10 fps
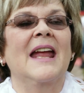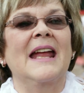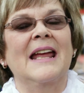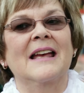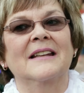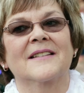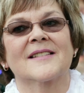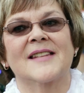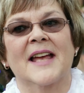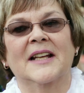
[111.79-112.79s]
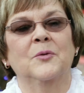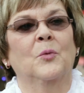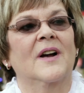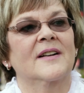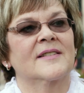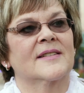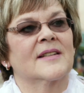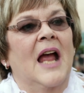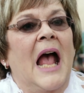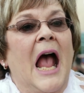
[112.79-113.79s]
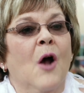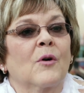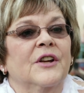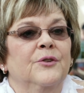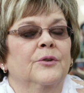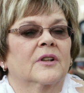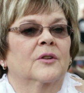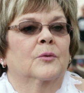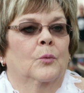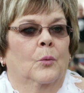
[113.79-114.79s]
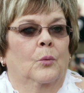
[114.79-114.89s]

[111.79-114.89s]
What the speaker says: And the second was, how are you gonna